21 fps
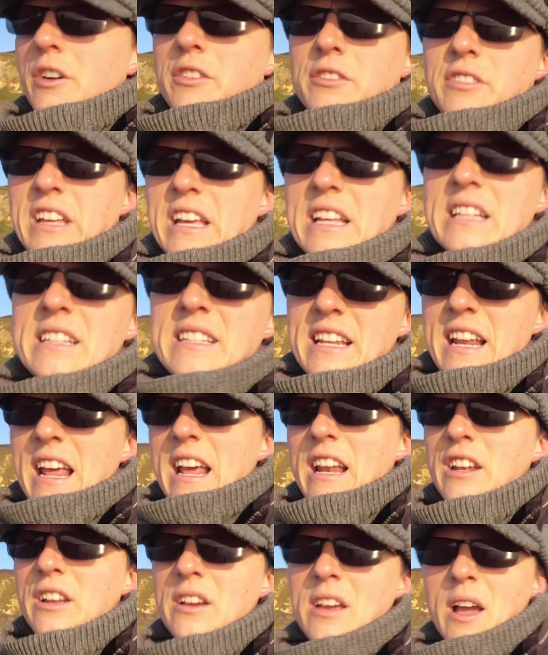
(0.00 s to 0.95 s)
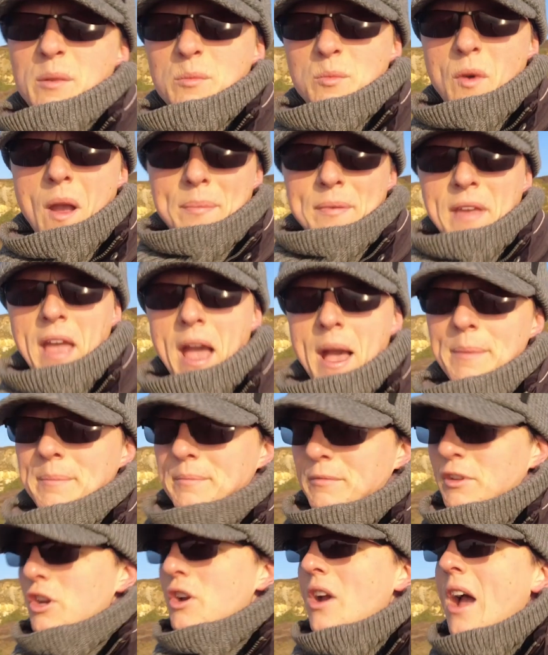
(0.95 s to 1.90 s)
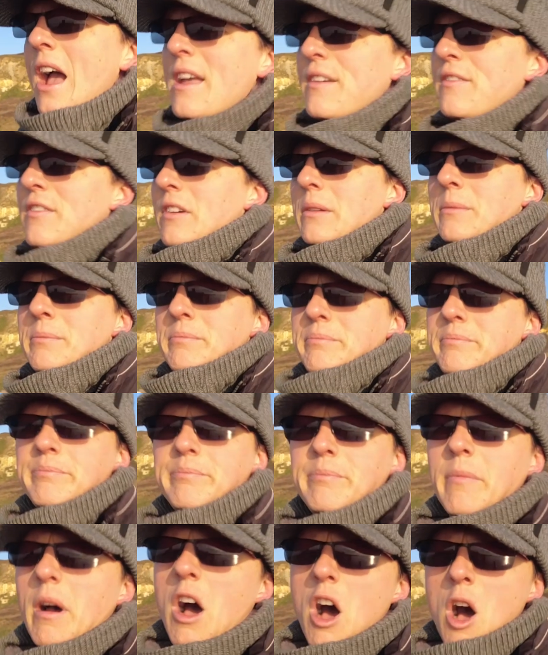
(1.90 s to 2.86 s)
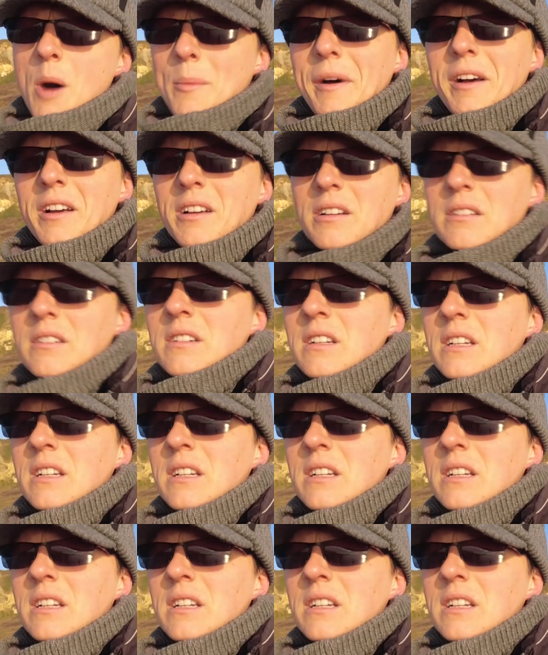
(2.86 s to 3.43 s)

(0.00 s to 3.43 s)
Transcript: go on the internet and look up webcam Newhaven Harbour.